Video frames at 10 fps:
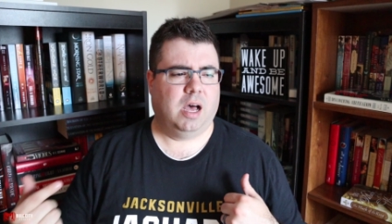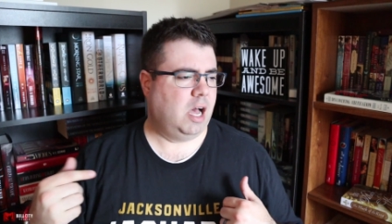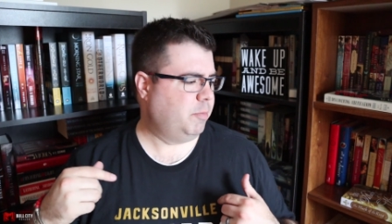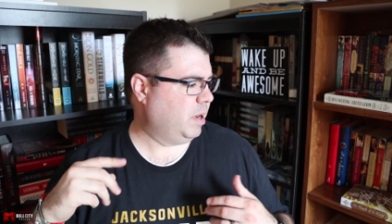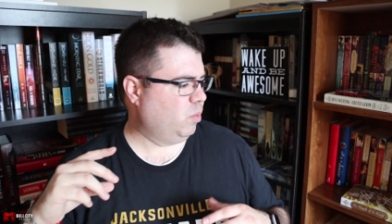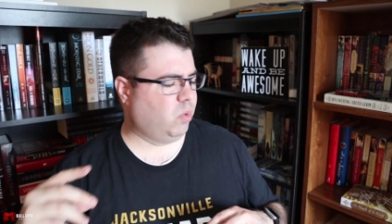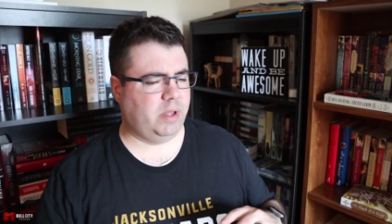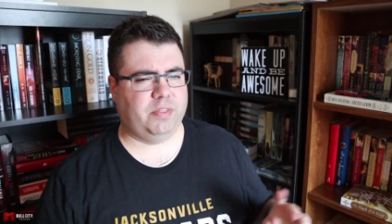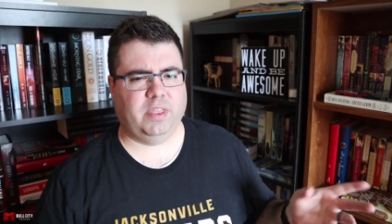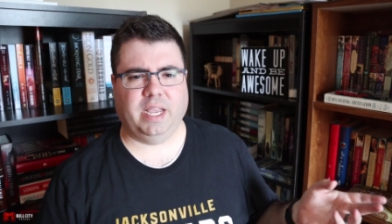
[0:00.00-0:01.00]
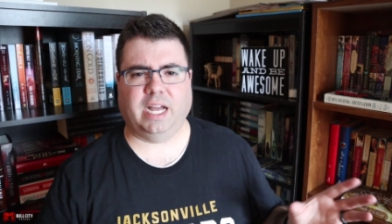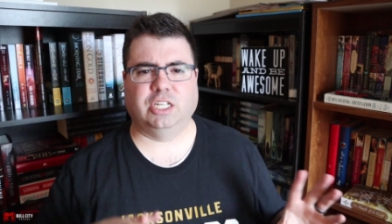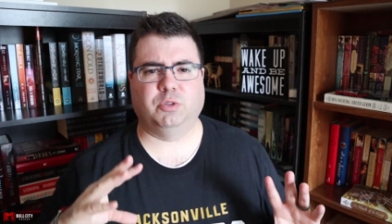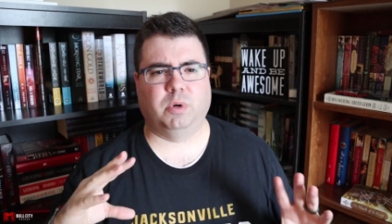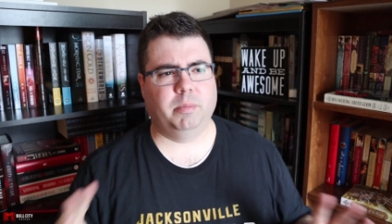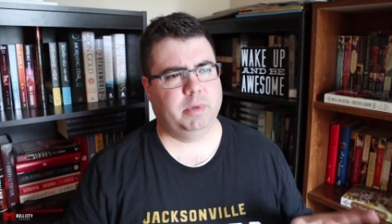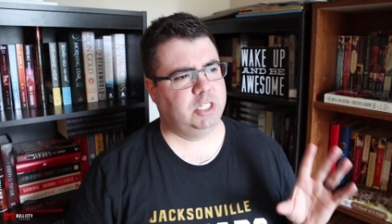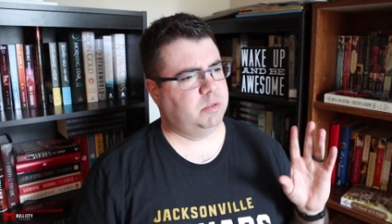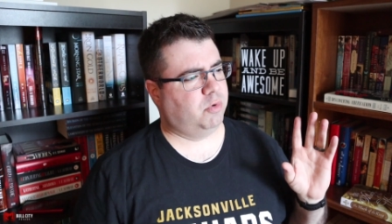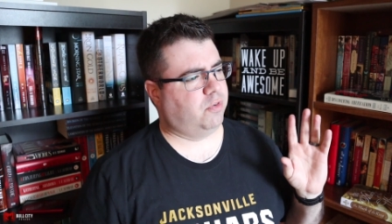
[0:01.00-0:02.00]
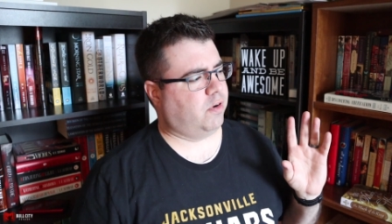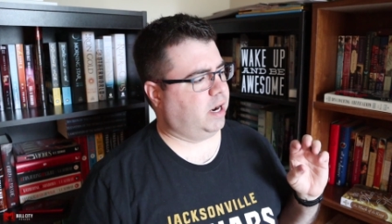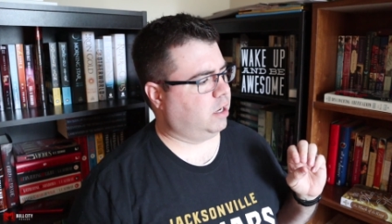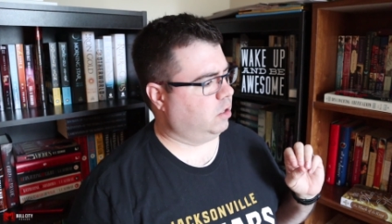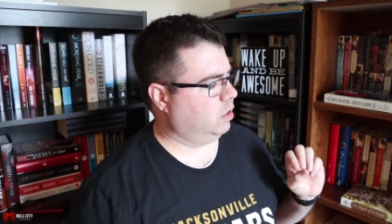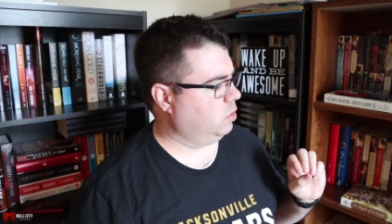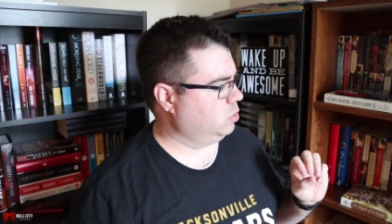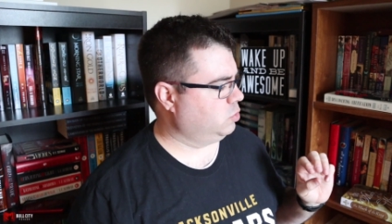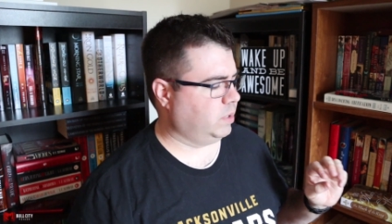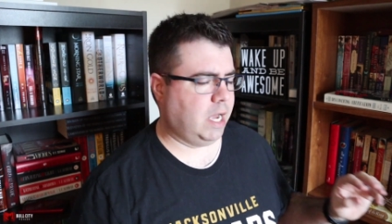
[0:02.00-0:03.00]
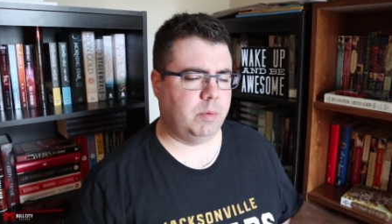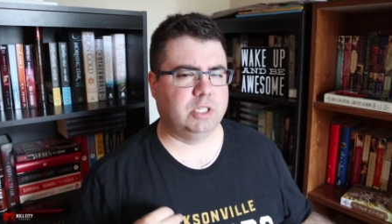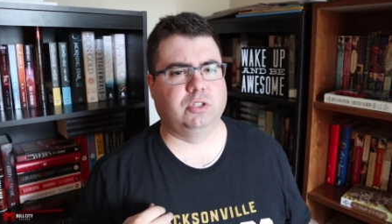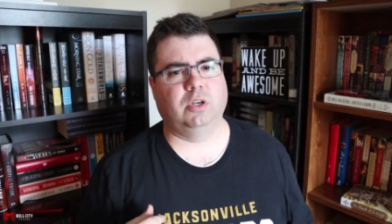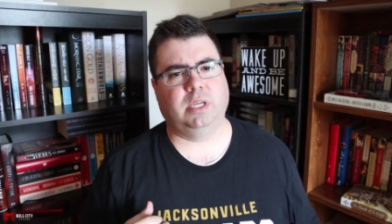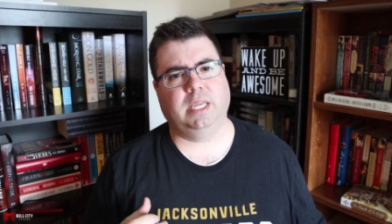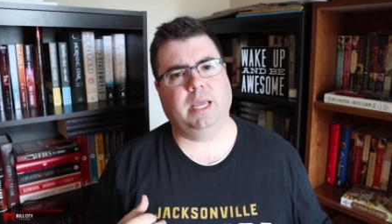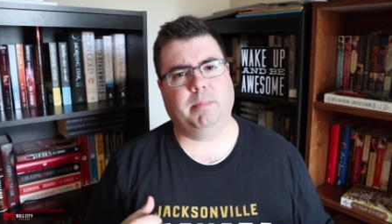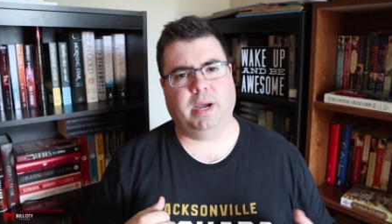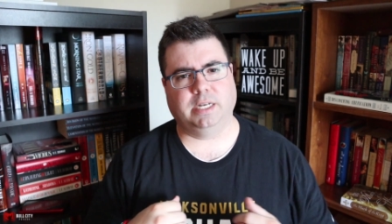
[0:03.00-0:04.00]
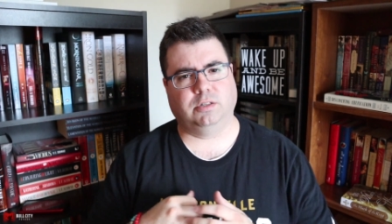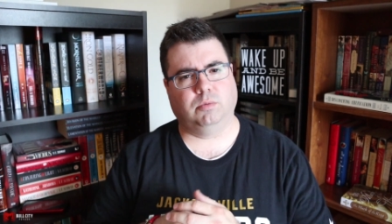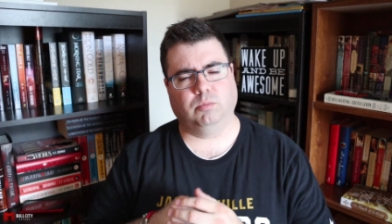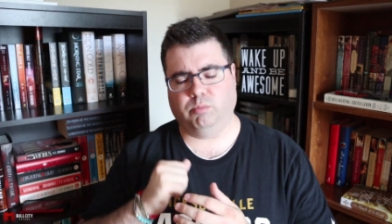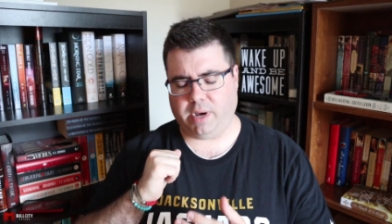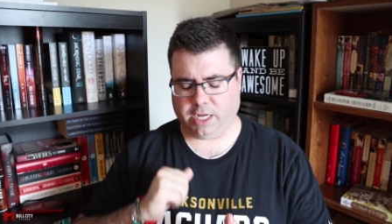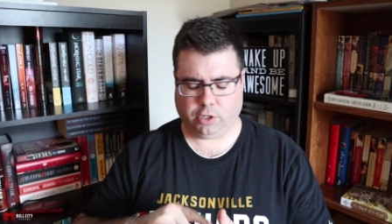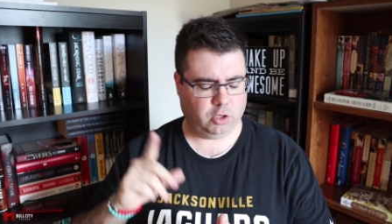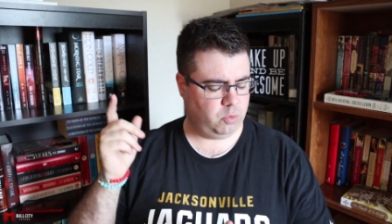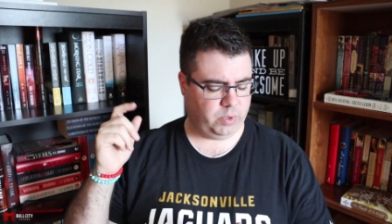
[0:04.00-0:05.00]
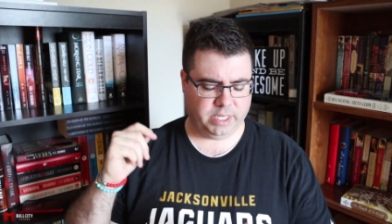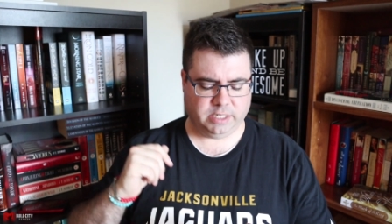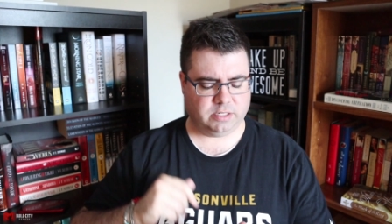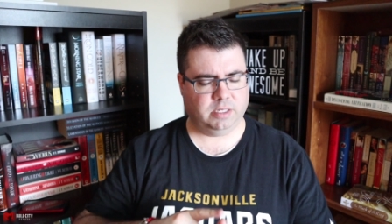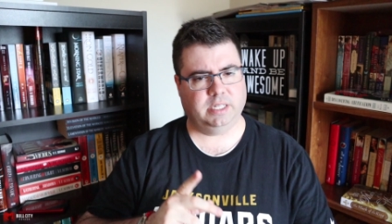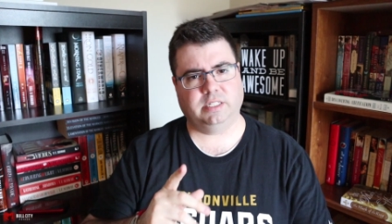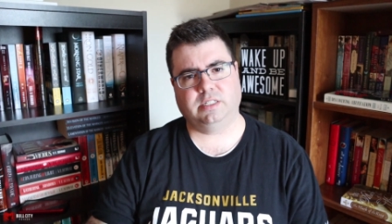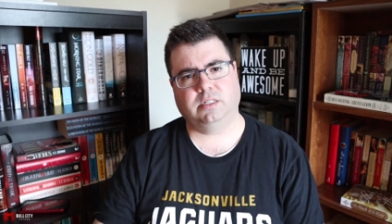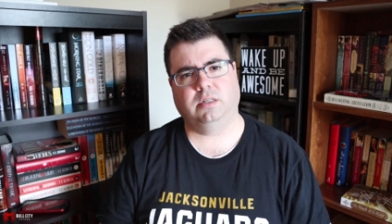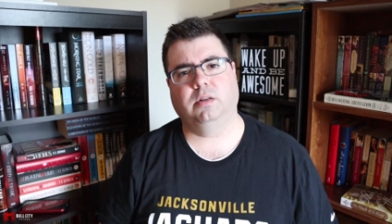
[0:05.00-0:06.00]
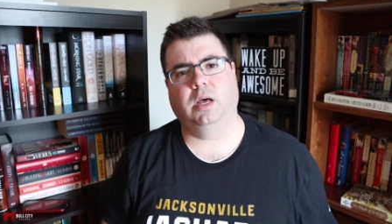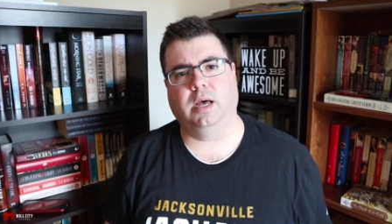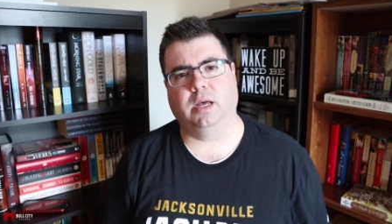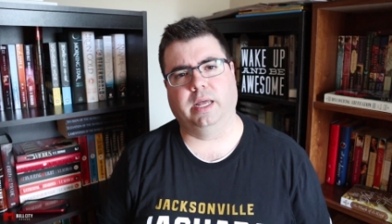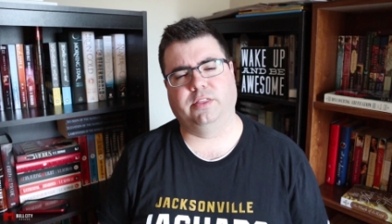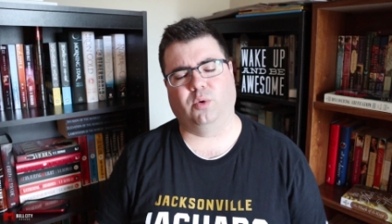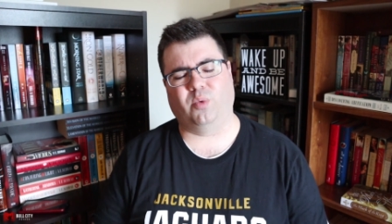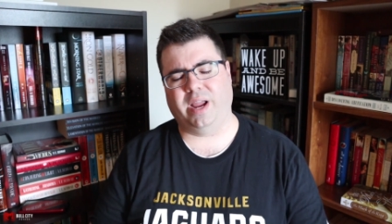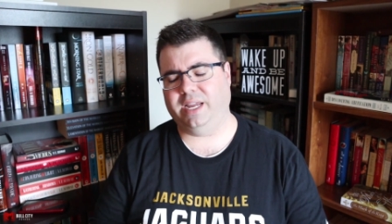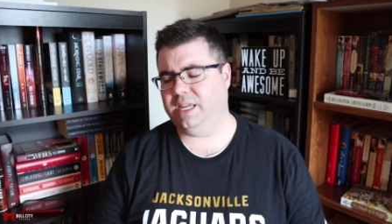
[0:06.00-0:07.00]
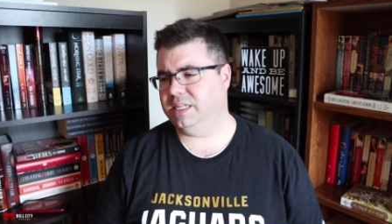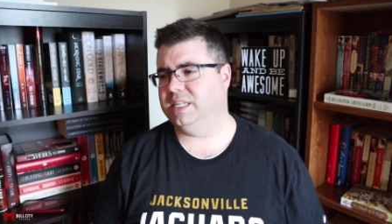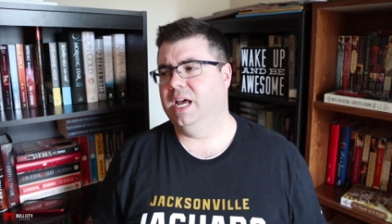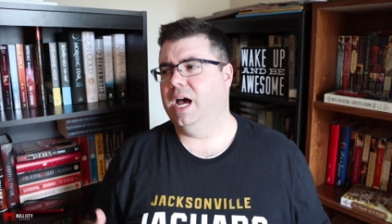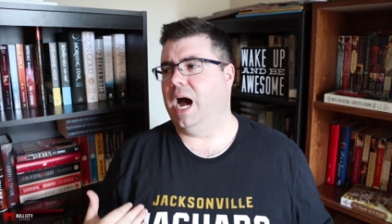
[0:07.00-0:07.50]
Um, and one thing I just want to mention before I close, when I was looking at my my Goodreads list uh, at the rankings,